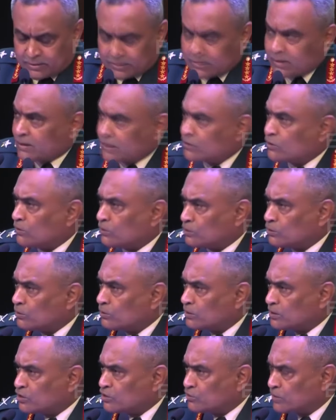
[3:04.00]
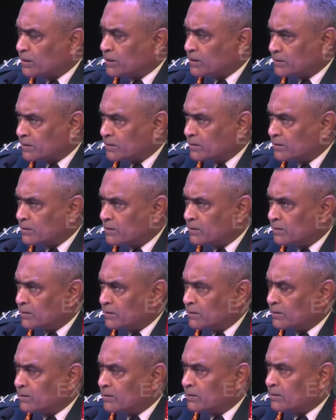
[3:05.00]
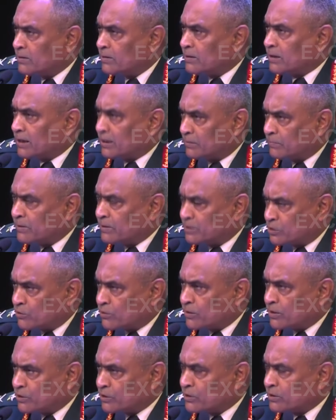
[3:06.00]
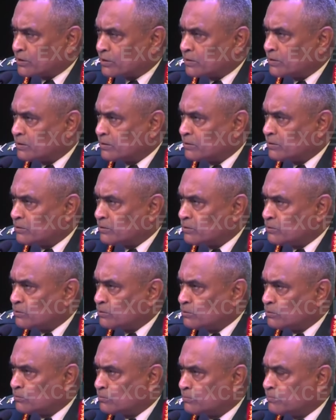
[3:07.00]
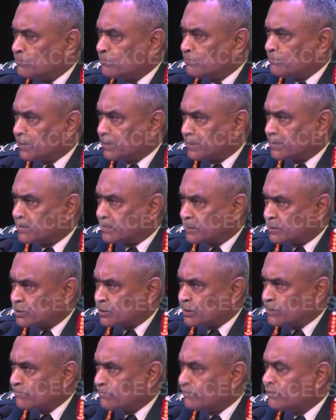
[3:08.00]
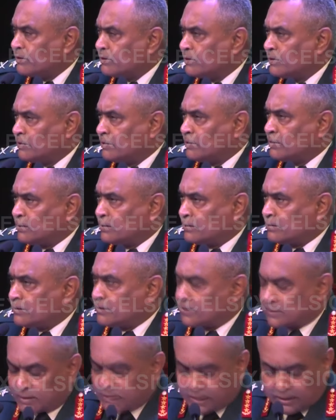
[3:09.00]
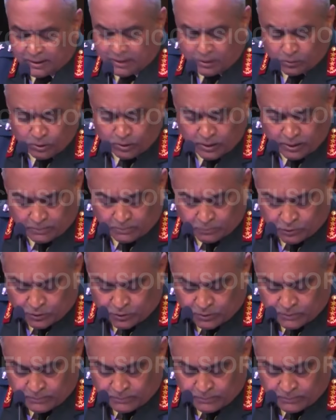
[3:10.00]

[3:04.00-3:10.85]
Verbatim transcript: as also the state administration, to better achieve the desired outcomes.